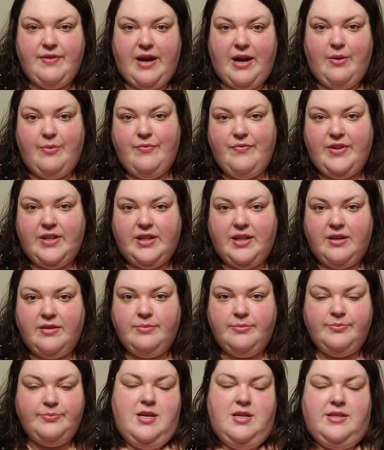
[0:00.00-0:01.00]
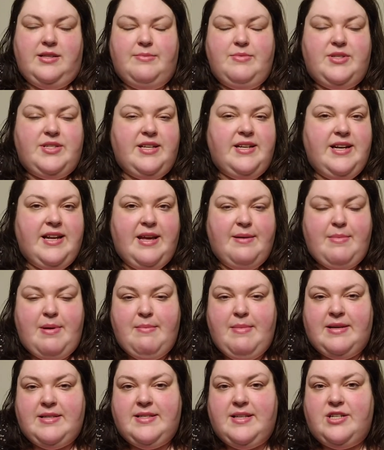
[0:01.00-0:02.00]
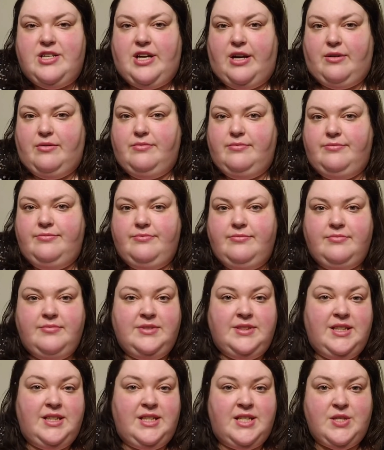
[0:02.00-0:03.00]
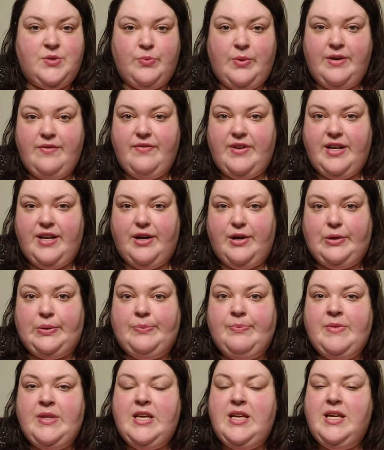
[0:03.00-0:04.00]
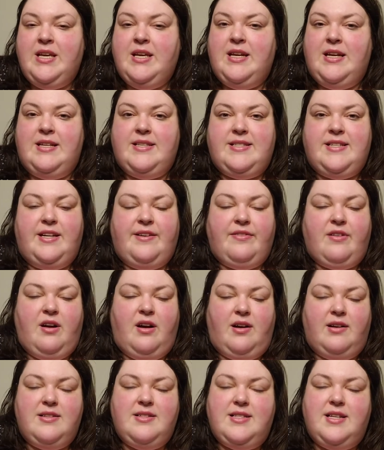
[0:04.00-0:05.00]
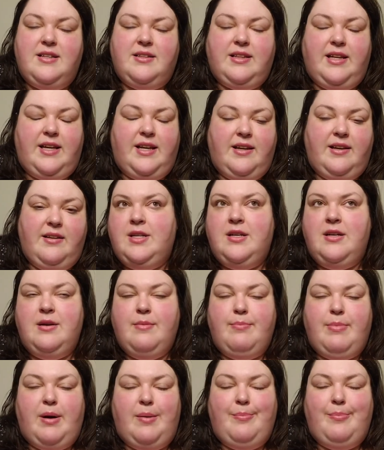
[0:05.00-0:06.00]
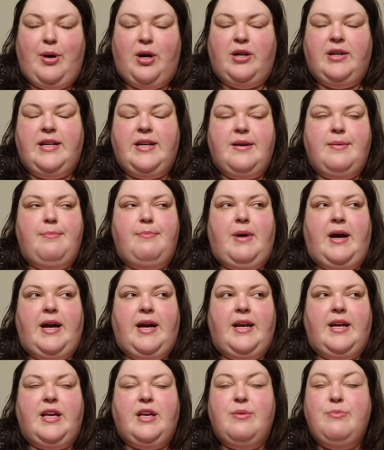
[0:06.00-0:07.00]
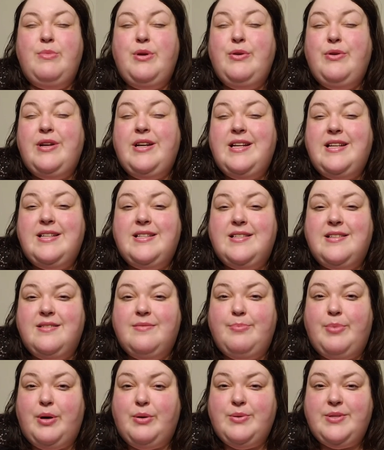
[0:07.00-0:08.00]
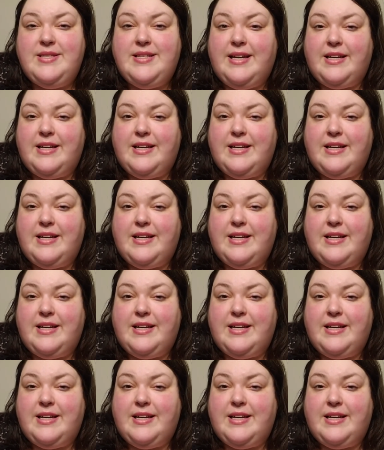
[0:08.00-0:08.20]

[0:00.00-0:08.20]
How I'm feeling. So I'm just going to get my message out in this one video instead of constantly bombarding my community post